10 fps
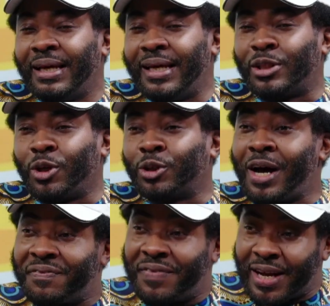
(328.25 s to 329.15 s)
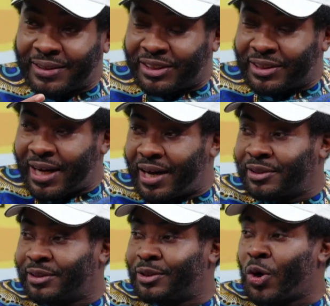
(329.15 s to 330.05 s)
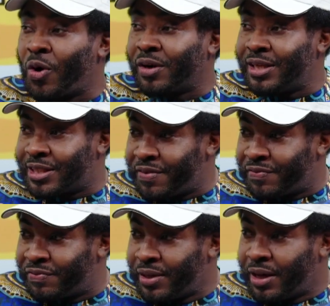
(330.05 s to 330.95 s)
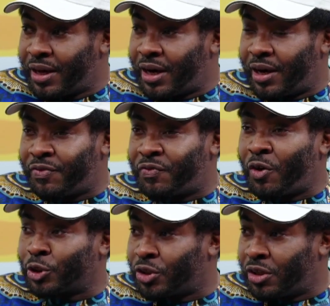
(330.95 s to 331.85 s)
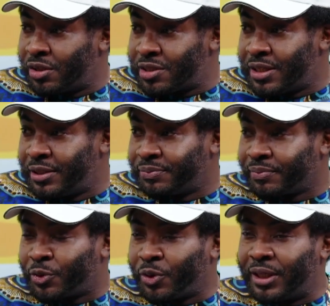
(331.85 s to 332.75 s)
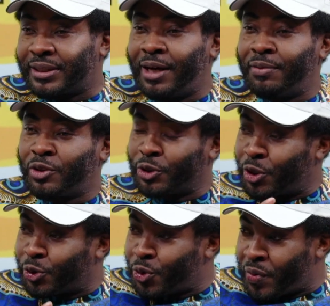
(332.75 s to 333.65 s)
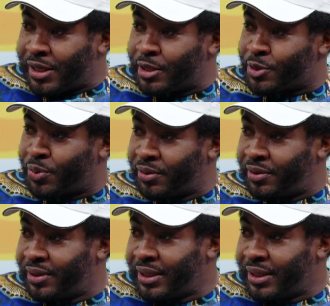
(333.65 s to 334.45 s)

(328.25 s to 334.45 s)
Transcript: Then it also affects the child's cognitive functions. So the child does not do well in school.